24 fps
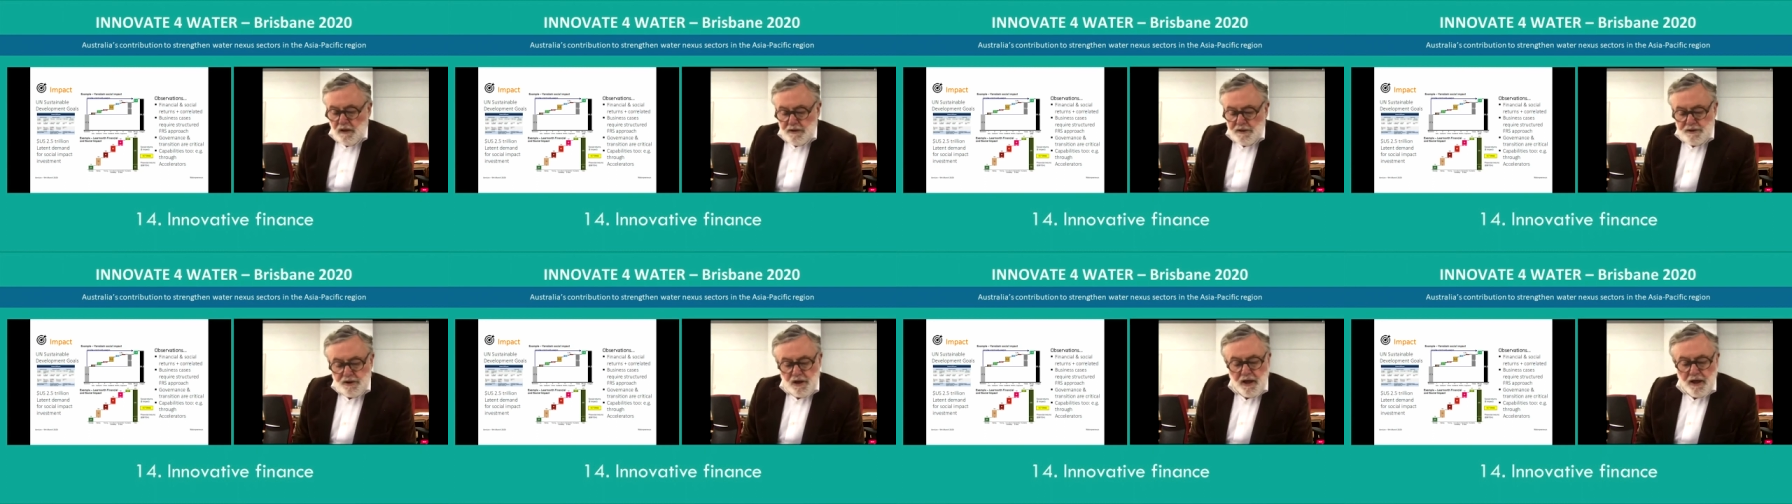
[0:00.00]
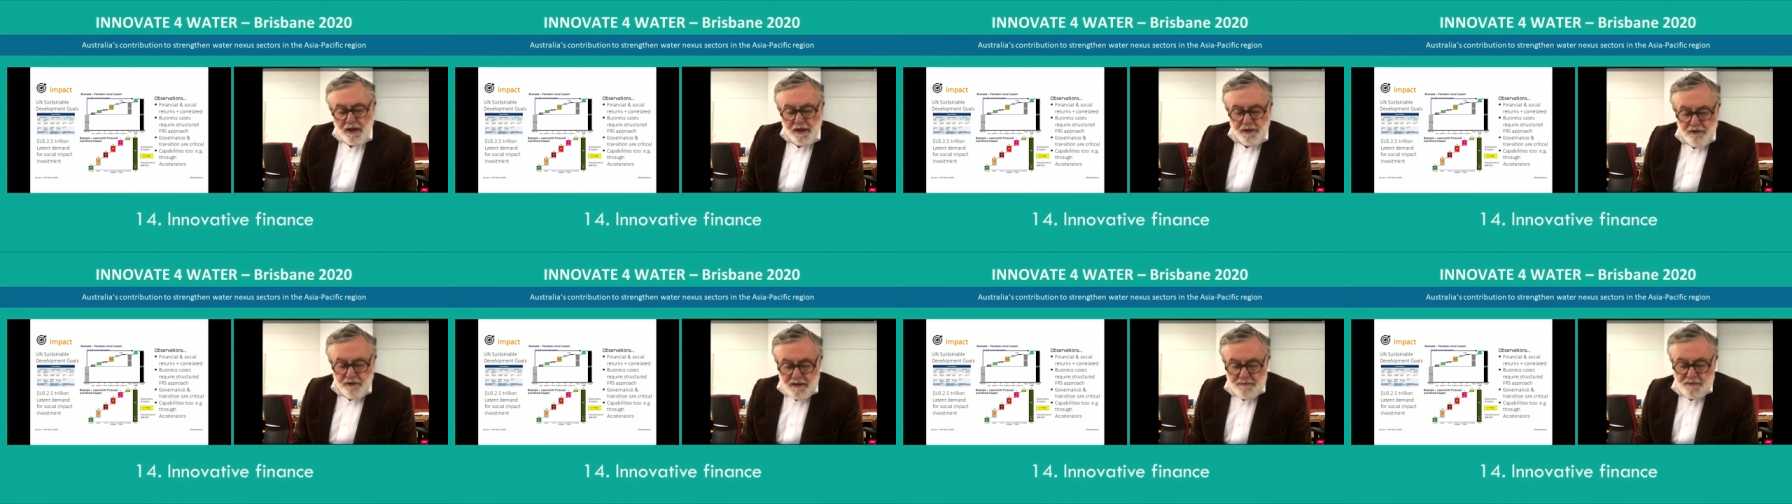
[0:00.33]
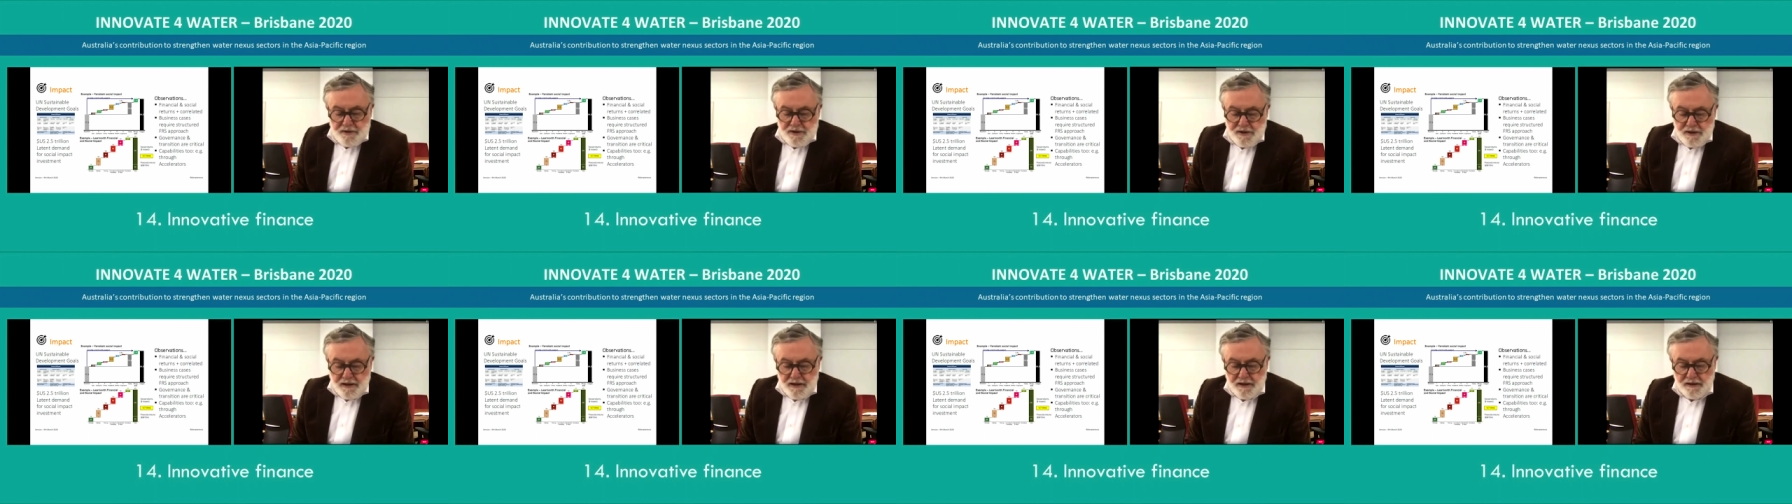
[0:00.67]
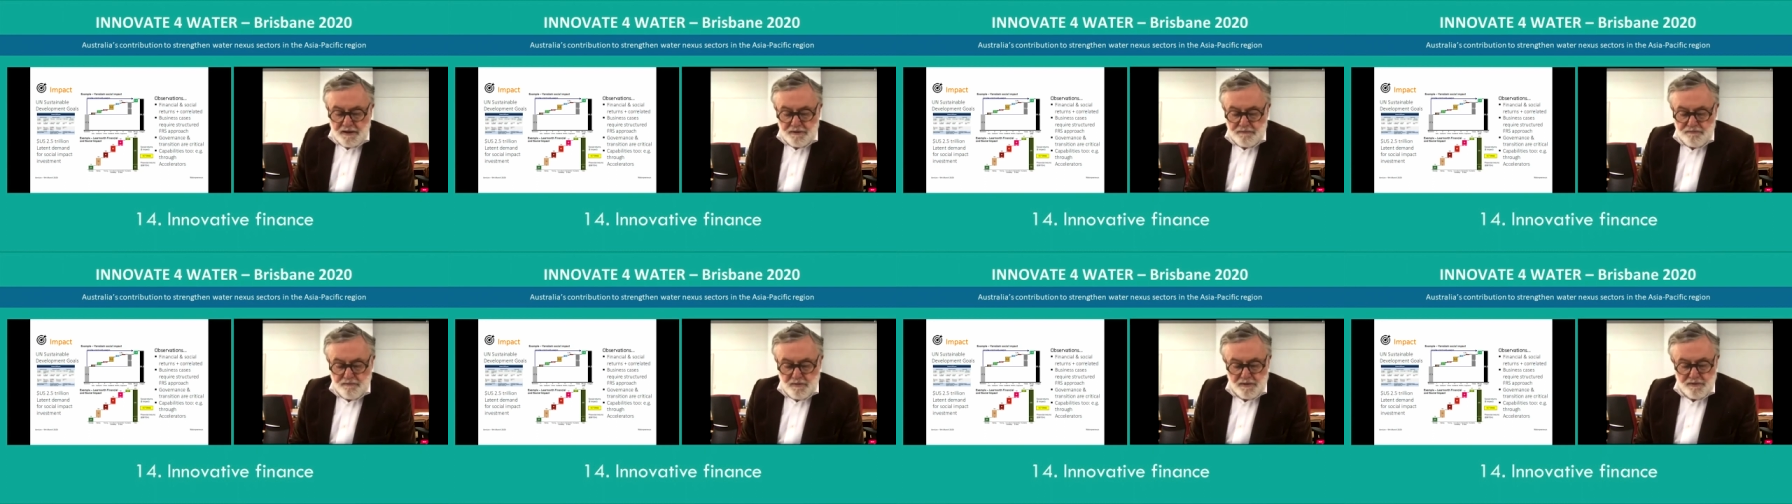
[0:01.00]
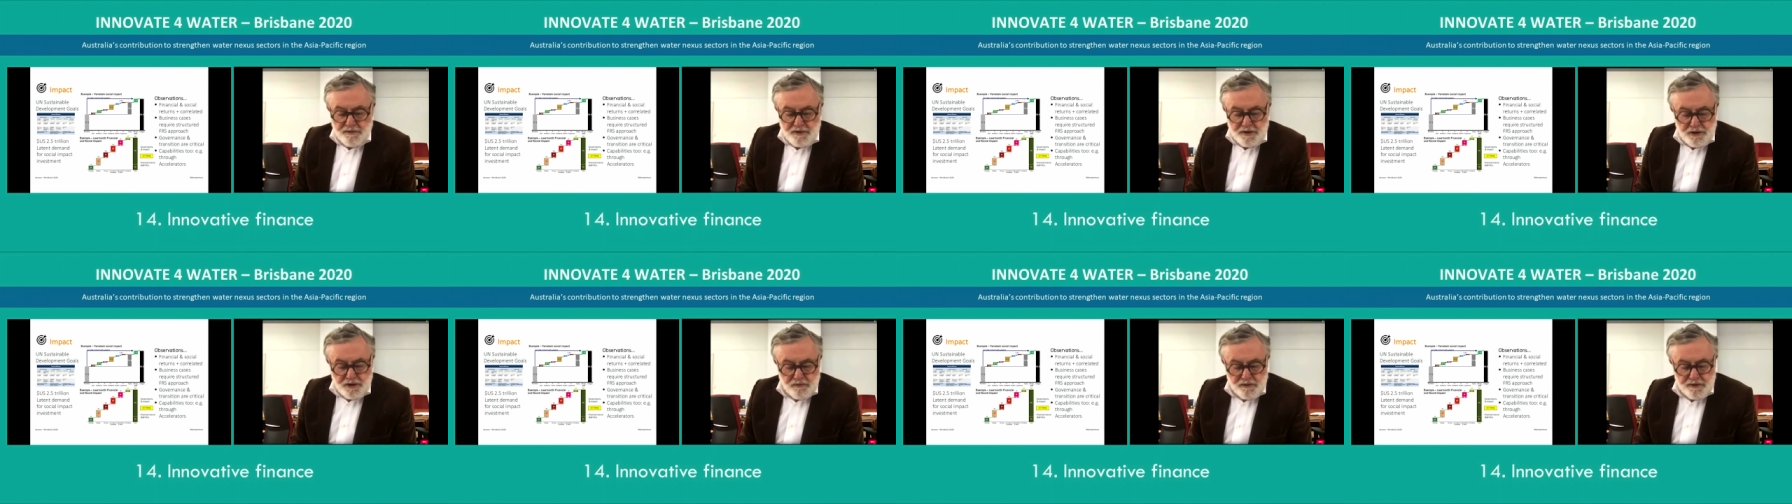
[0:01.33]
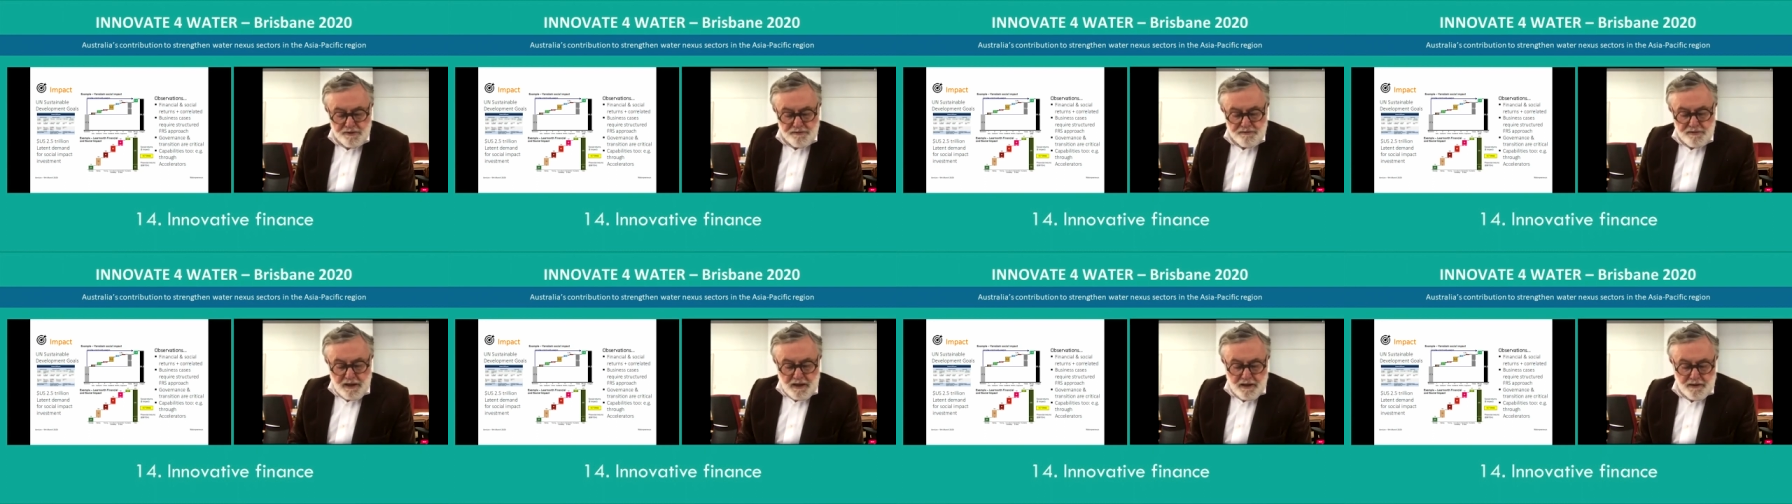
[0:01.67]
diagrams there that deal
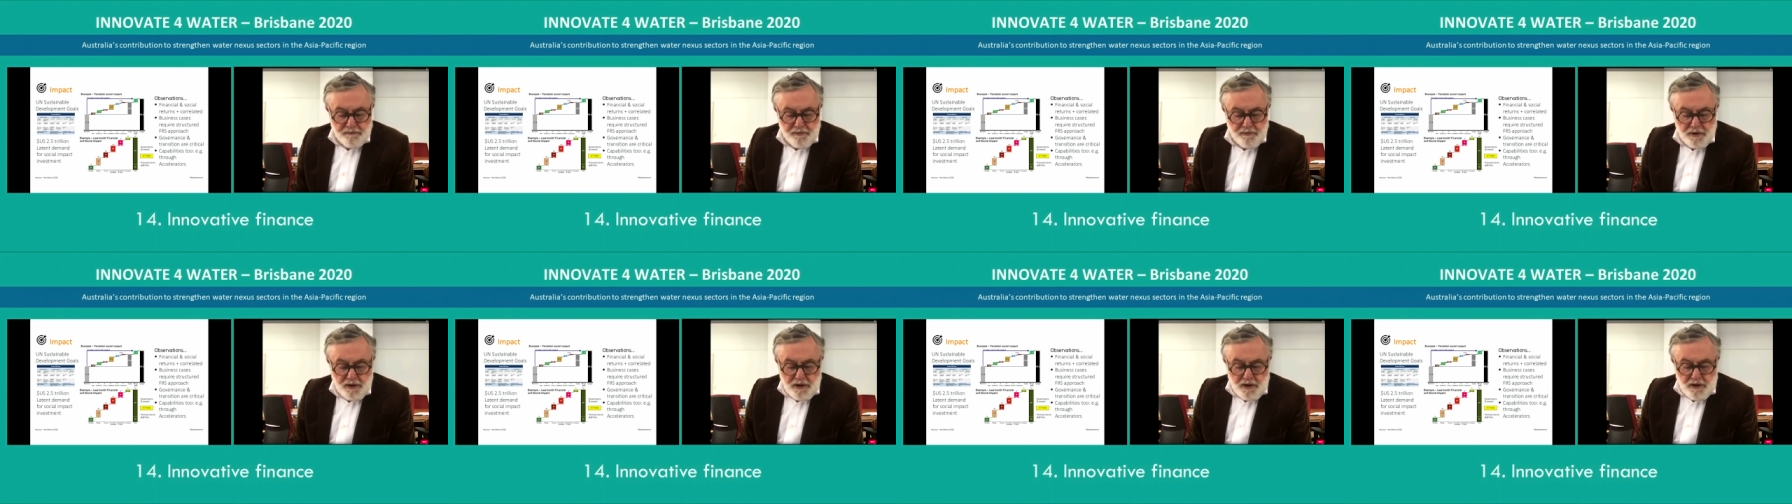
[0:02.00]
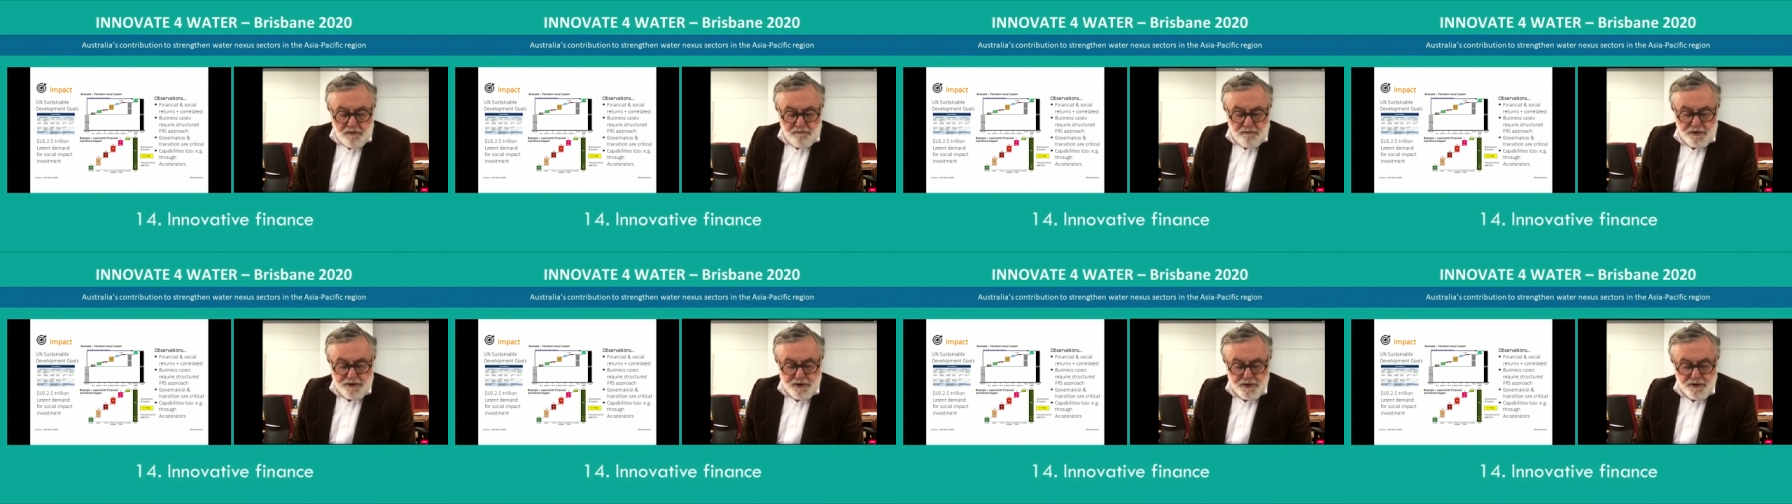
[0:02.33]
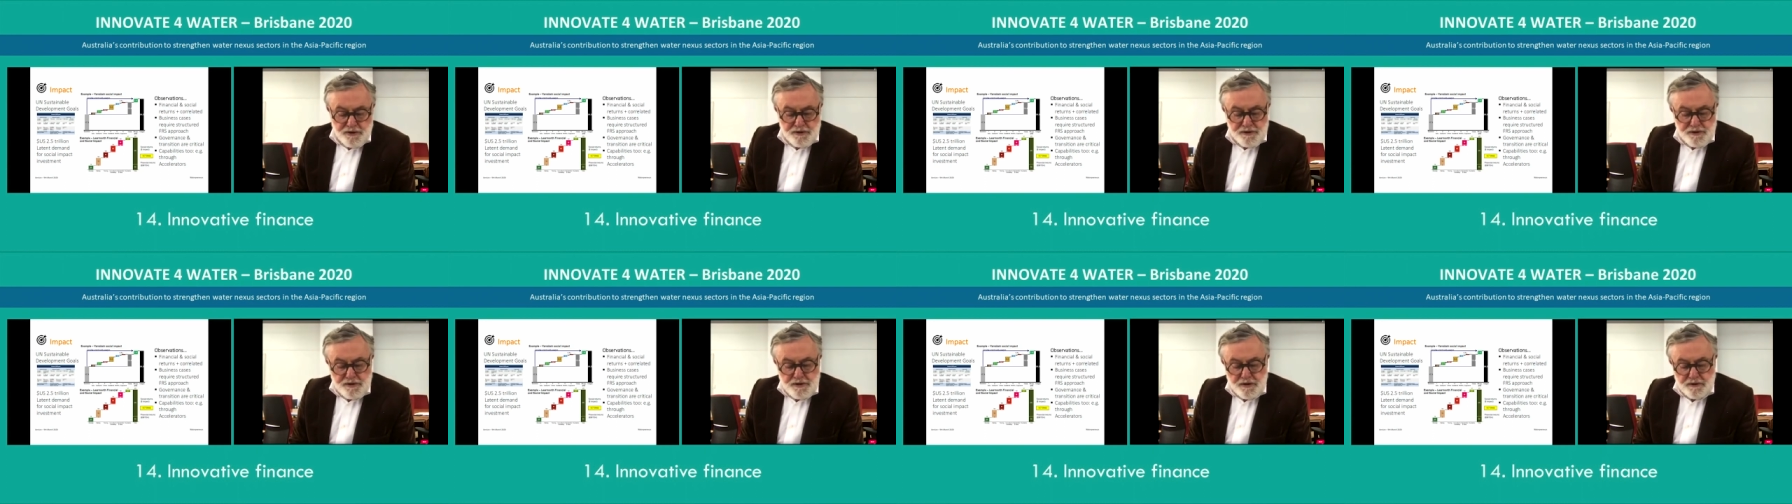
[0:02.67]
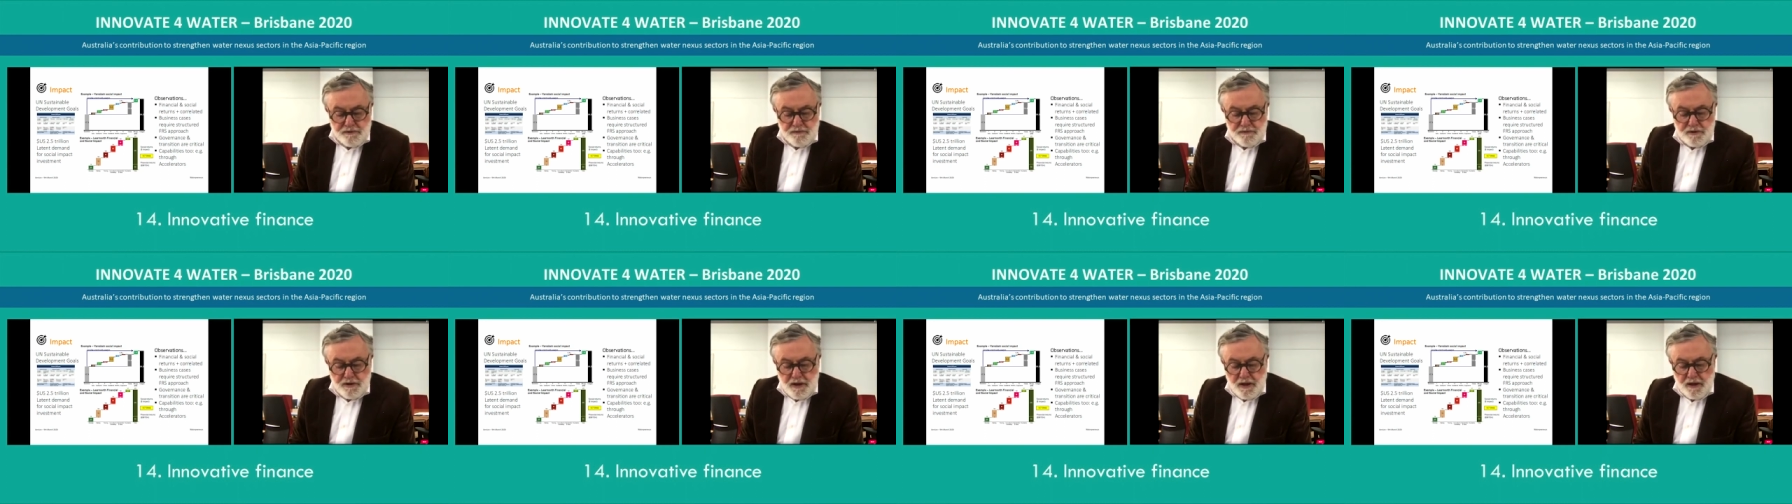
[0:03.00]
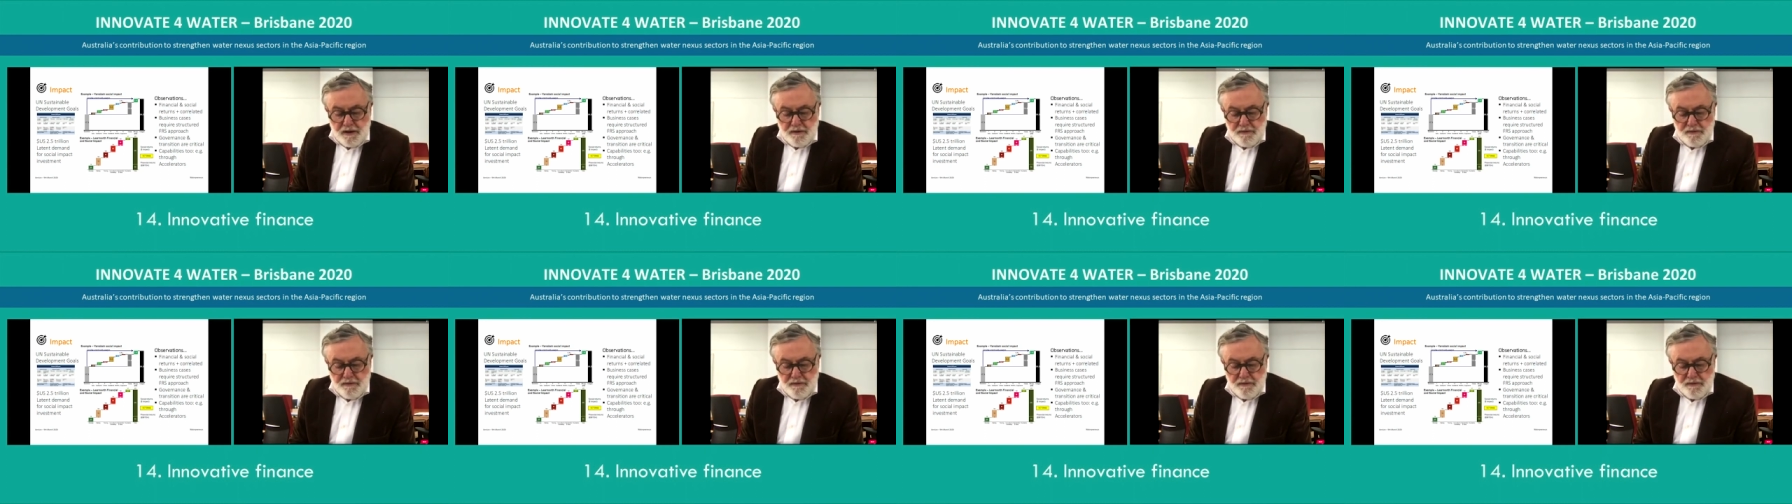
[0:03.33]
with returns on